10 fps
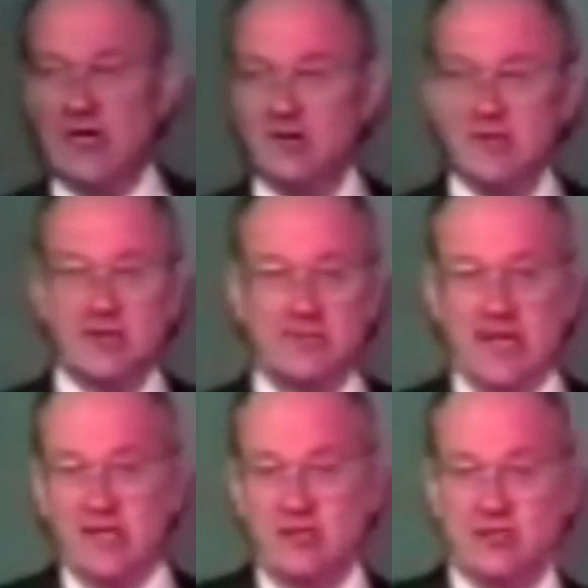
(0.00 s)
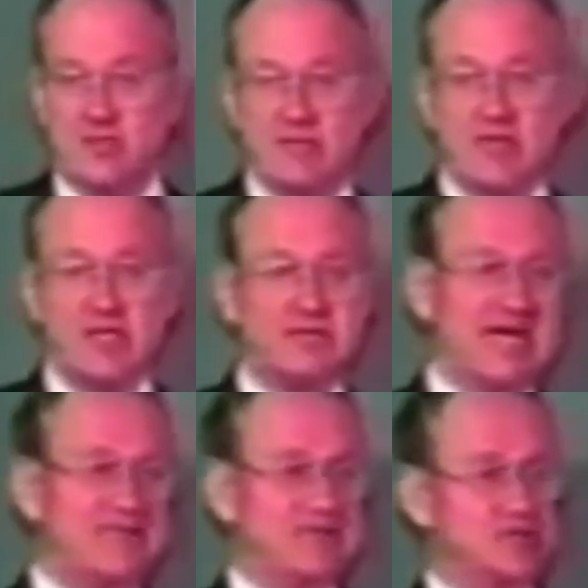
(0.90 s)
out and you spend money on
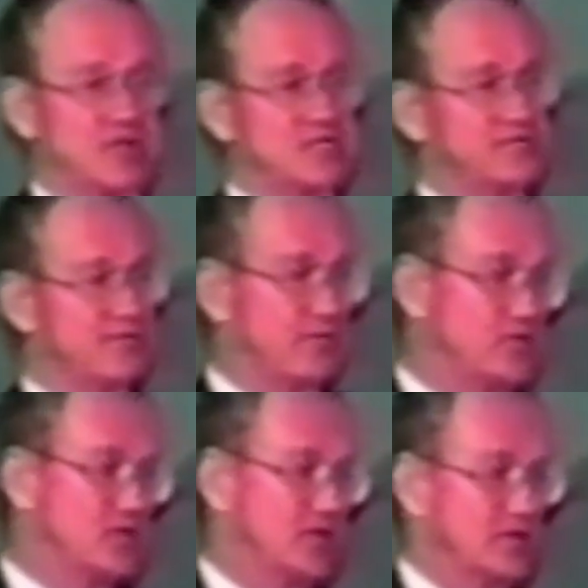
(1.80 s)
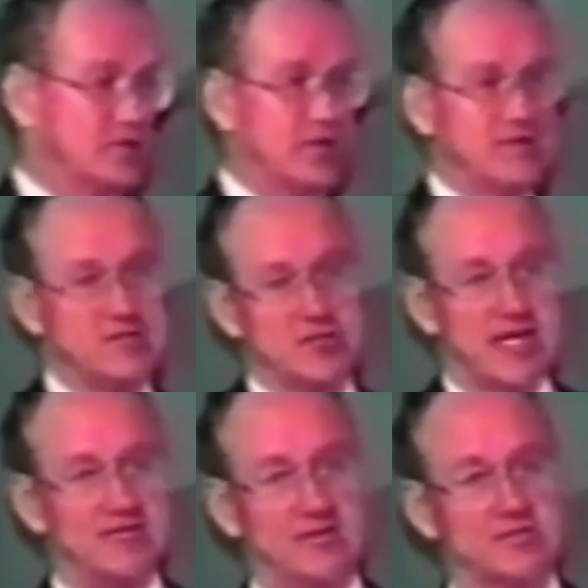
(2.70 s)
behalf of this trust for food, shelter, clothing,
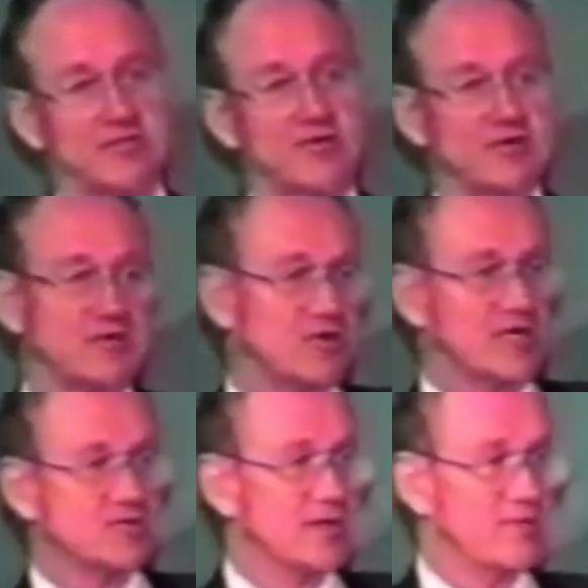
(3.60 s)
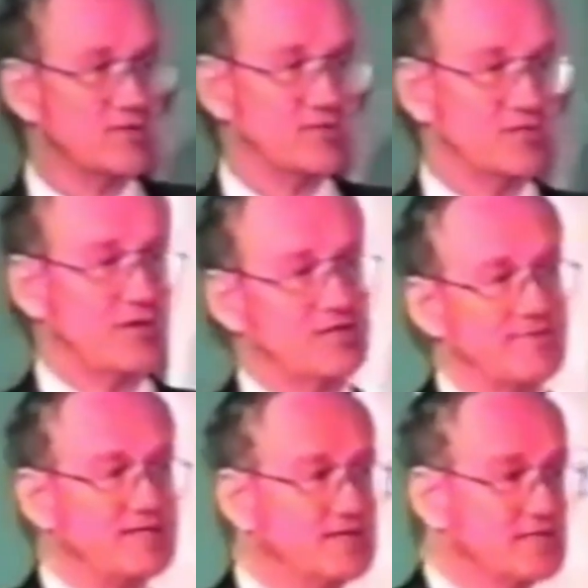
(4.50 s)
travel, and so forth, the trust reimburses you the
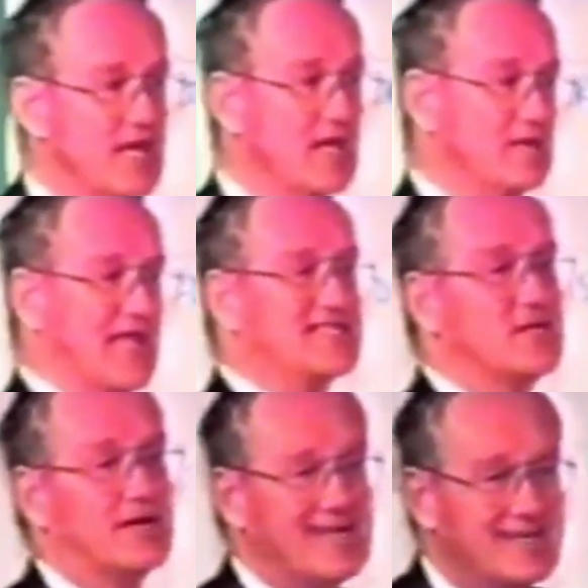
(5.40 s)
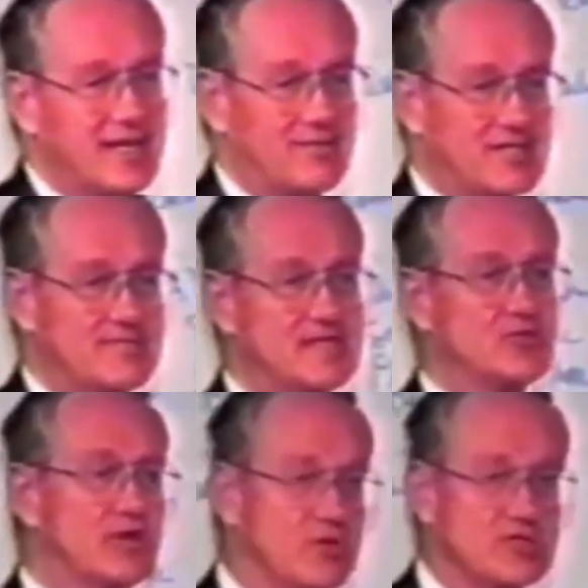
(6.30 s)
expenses. That's not income. Expense
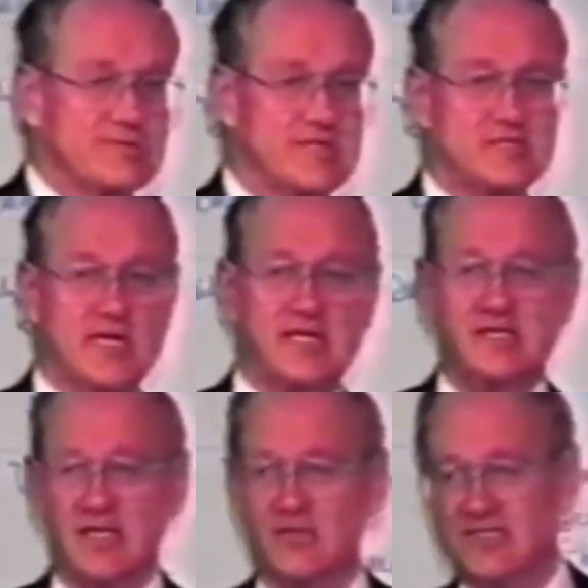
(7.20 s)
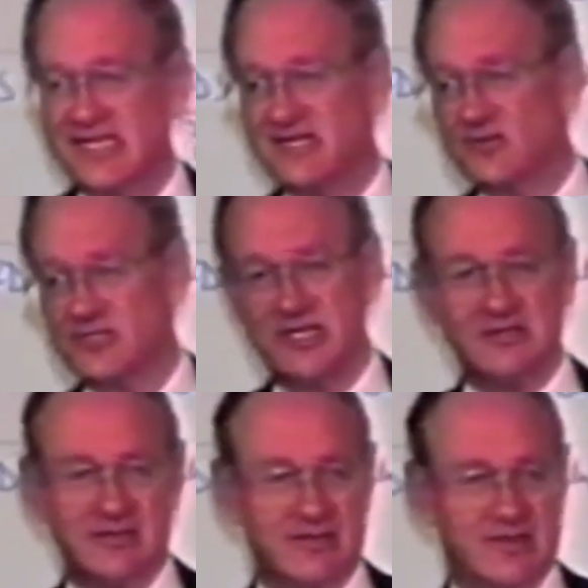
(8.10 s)
reimbursement is not income. Isn't that
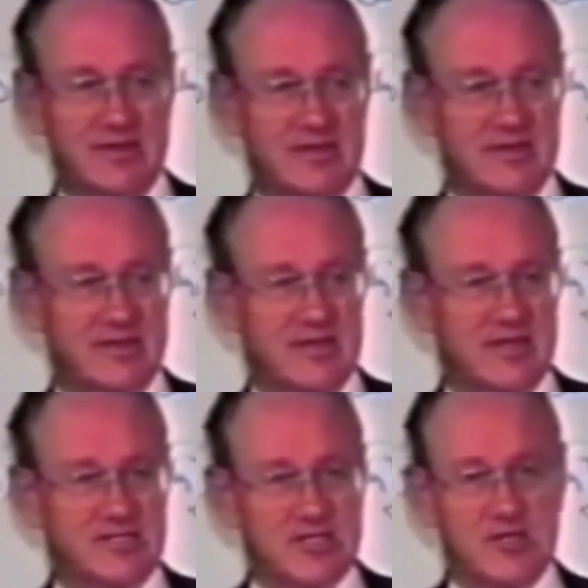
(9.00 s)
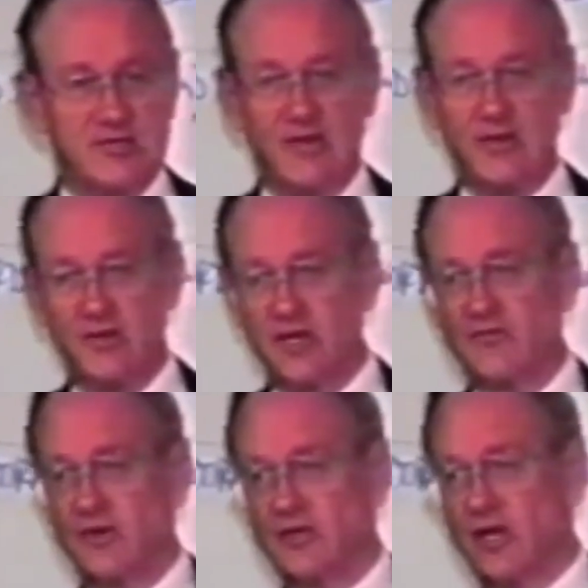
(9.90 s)
interesting? So you may only work
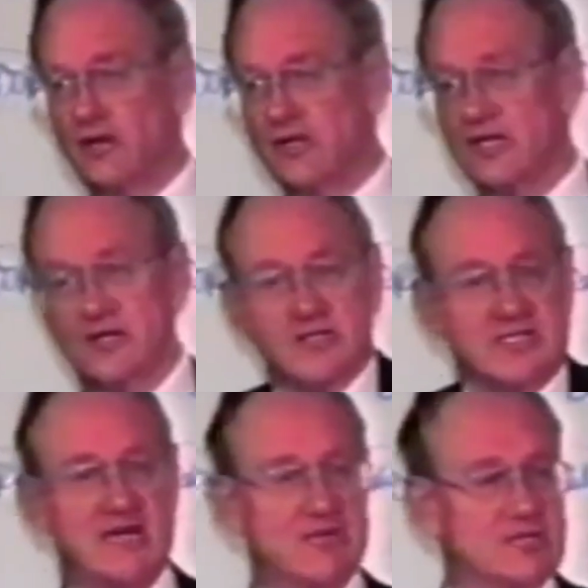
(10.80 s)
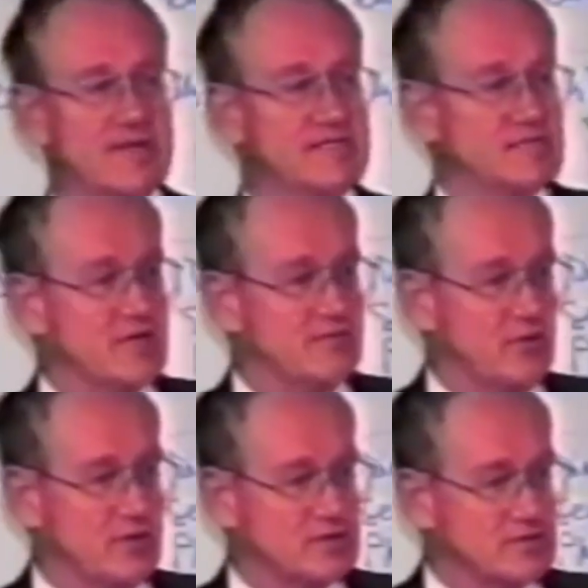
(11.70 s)
for $1 a year. You just have your expenses
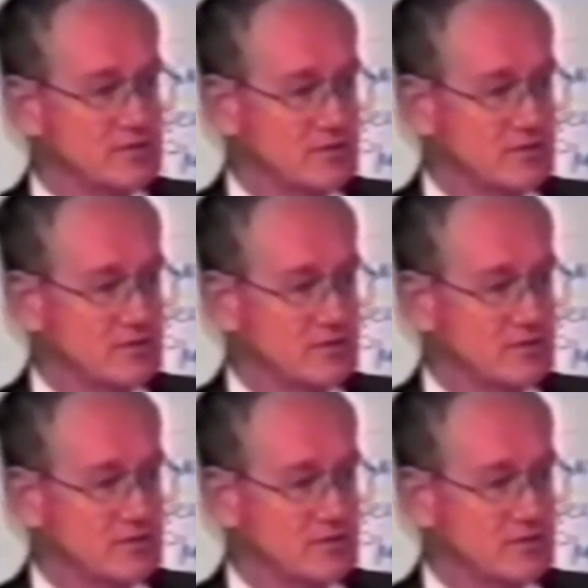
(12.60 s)
reimbursed.